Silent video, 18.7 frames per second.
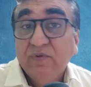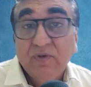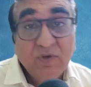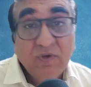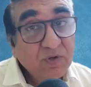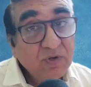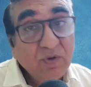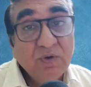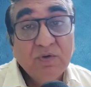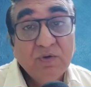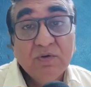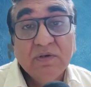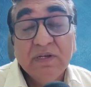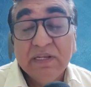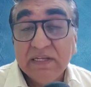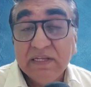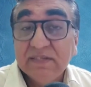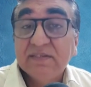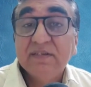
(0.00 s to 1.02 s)
Do you know,
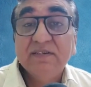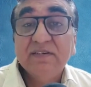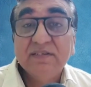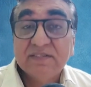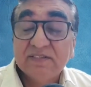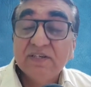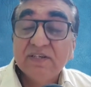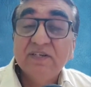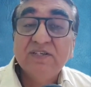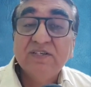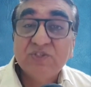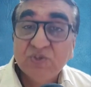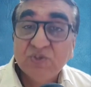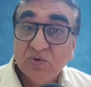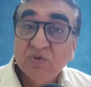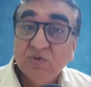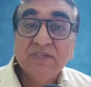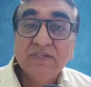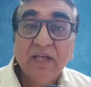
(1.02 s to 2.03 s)
recent research
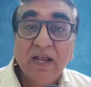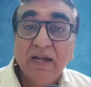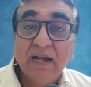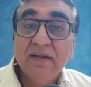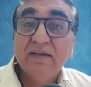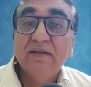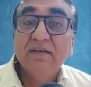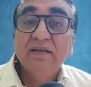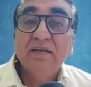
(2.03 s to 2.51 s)
shows that